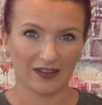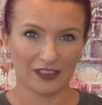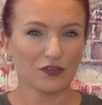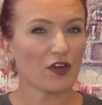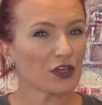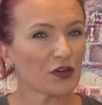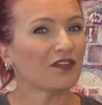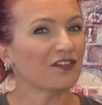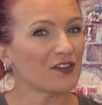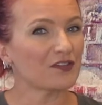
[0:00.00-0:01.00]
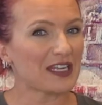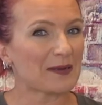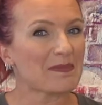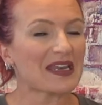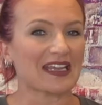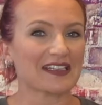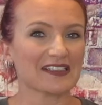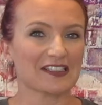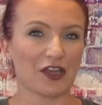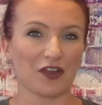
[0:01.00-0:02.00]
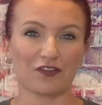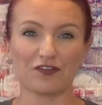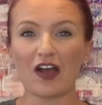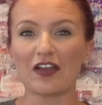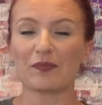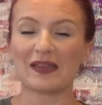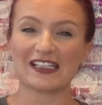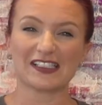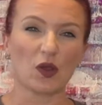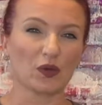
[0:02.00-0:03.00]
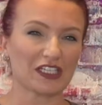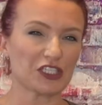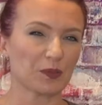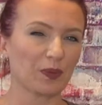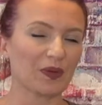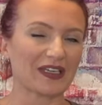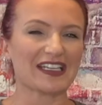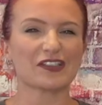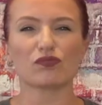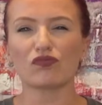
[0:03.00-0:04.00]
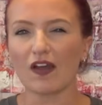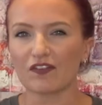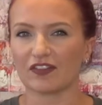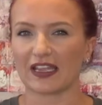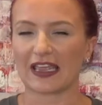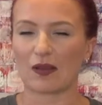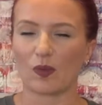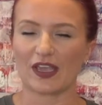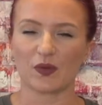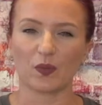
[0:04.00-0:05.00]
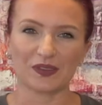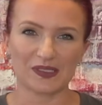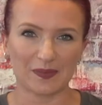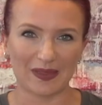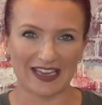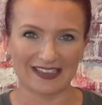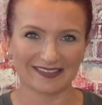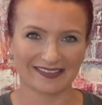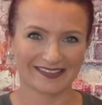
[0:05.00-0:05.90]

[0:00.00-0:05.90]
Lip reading: You've only got 15 minutes, so 5 minutes on each point is roughly where you want to be.